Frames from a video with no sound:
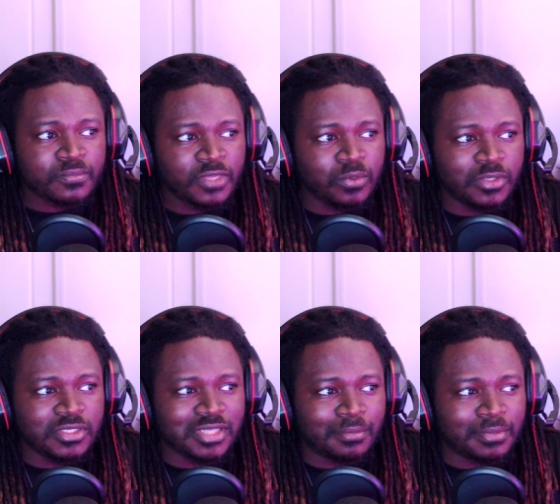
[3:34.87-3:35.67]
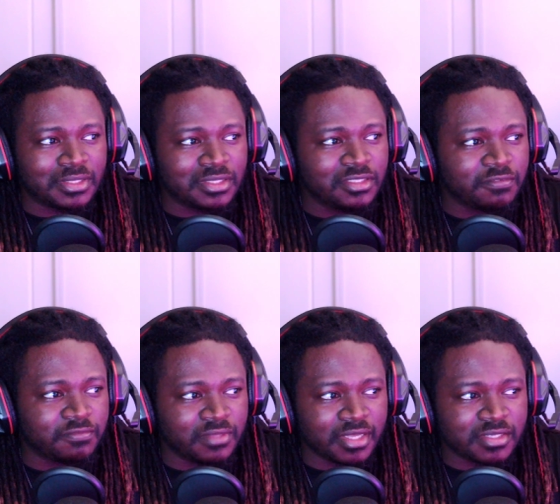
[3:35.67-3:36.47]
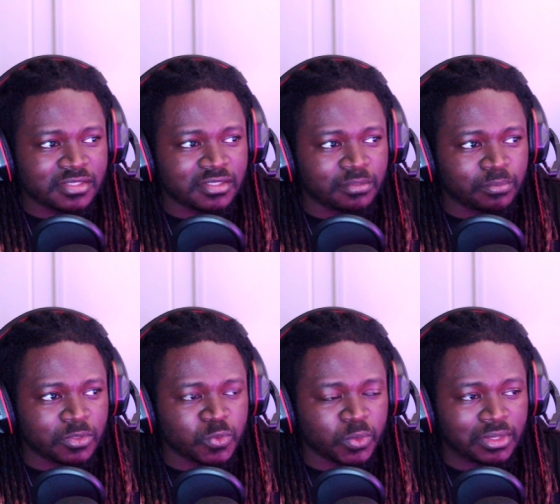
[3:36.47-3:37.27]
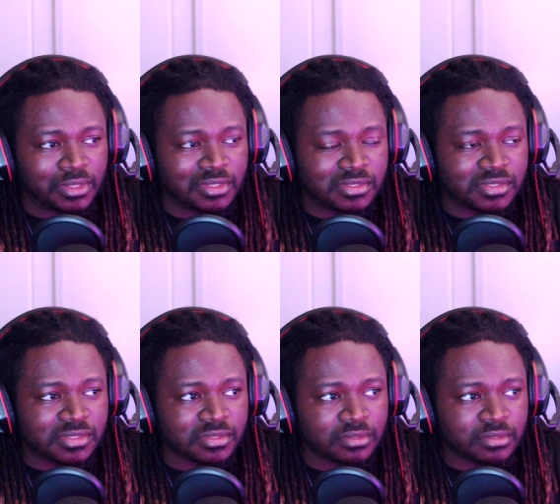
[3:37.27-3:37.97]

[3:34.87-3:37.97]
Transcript: which I believe that chip was released,